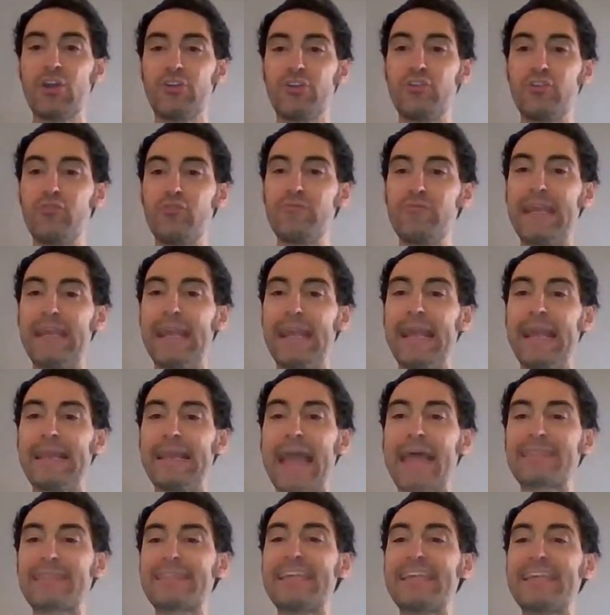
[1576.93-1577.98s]
You need
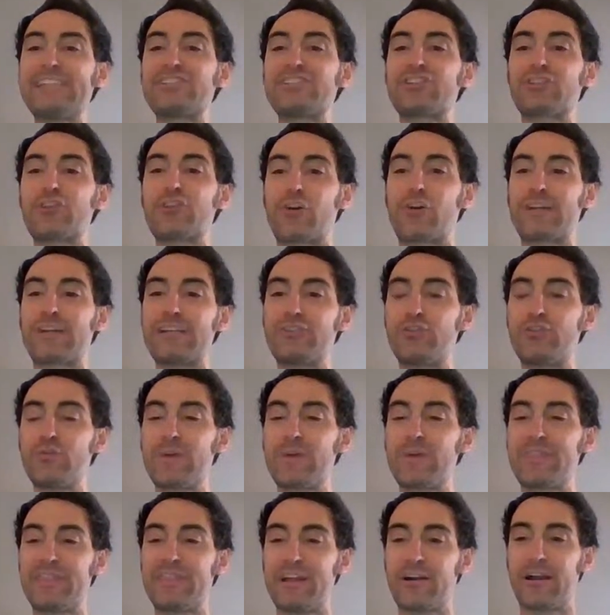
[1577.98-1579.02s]
at least 32
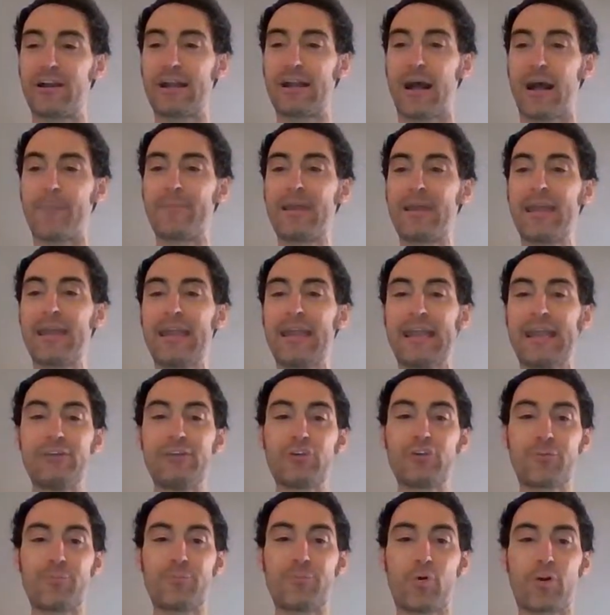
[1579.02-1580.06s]
Ethereum in
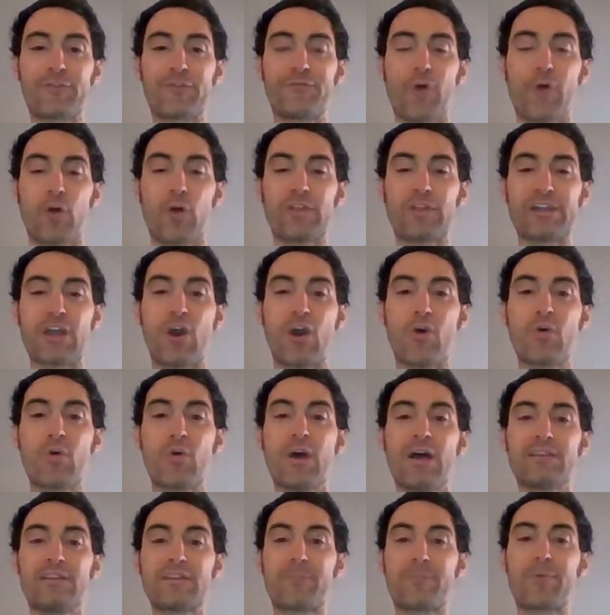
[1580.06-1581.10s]
your portfolio
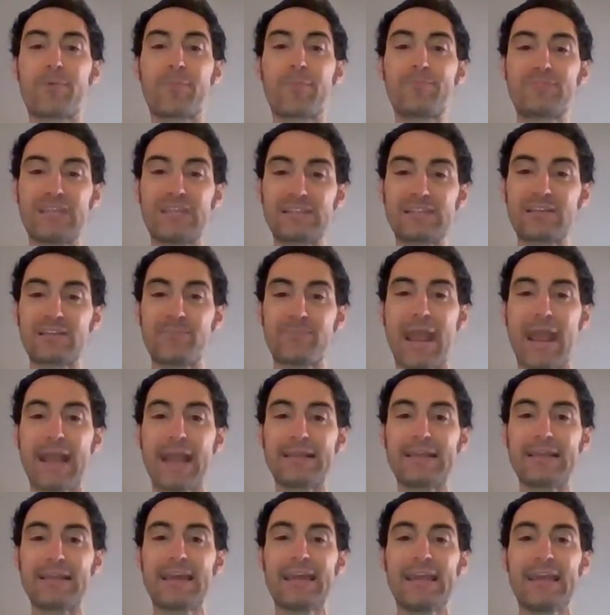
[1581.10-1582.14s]
to
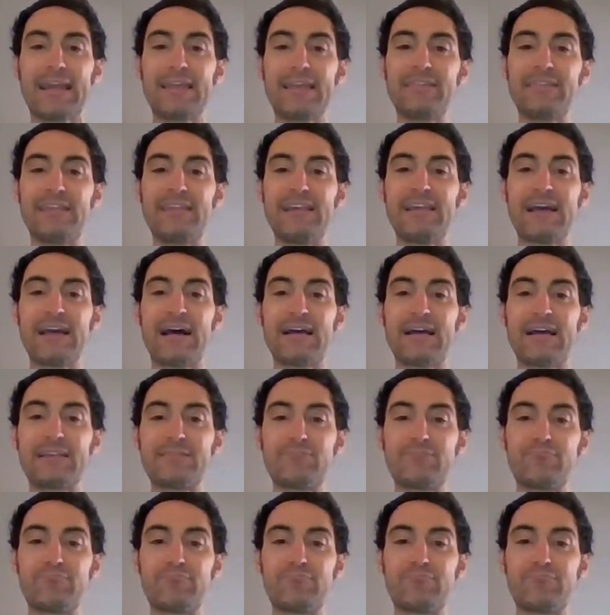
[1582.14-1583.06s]
participate in the